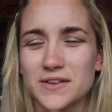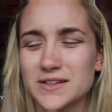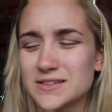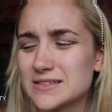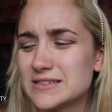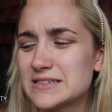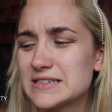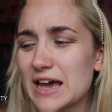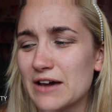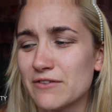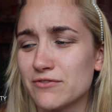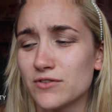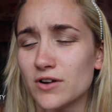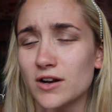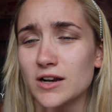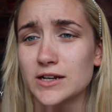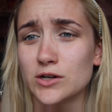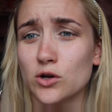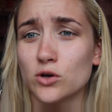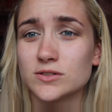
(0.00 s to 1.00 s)
there's
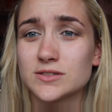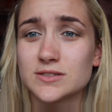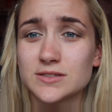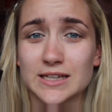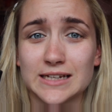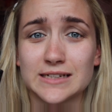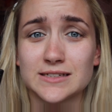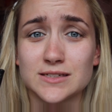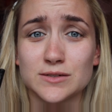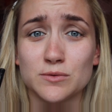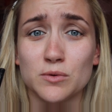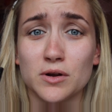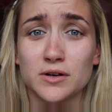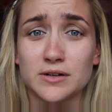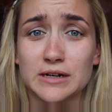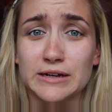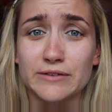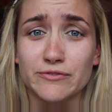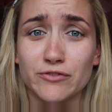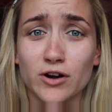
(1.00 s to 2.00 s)
definitely not
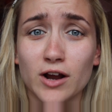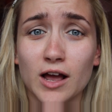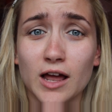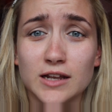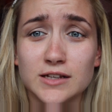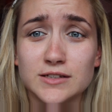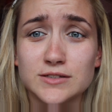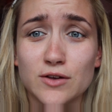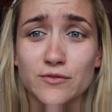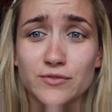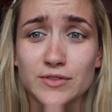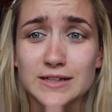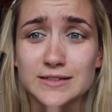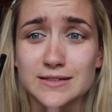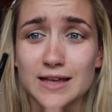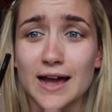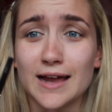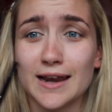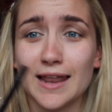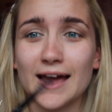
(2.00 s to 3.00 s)
61 different colours of
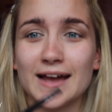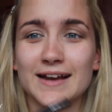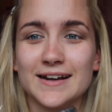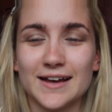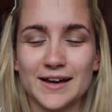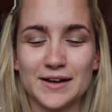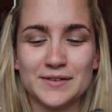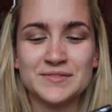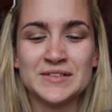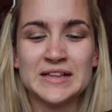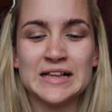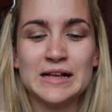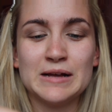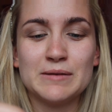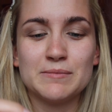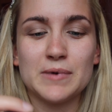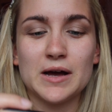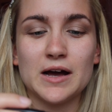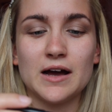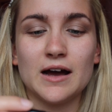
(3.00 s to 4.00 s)
this eyeliner.
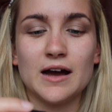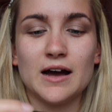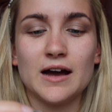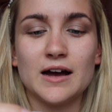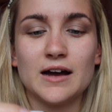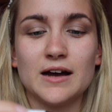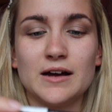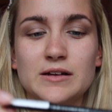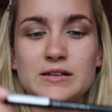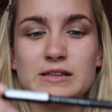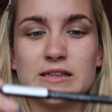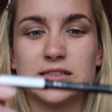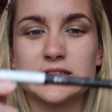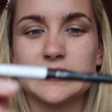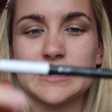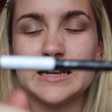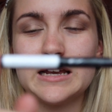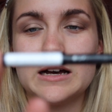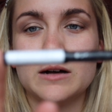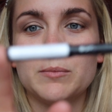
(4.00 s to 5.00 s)
But
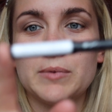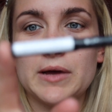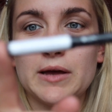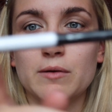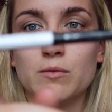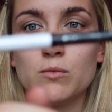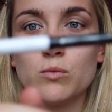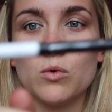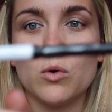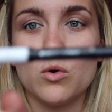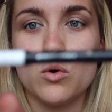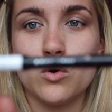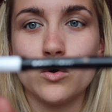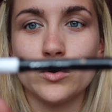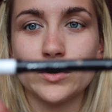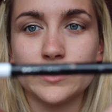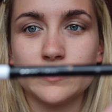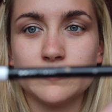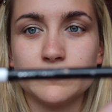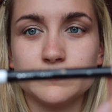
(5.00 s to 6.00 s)
it's a little bit
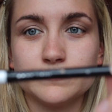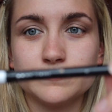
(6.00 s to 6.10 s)
worn,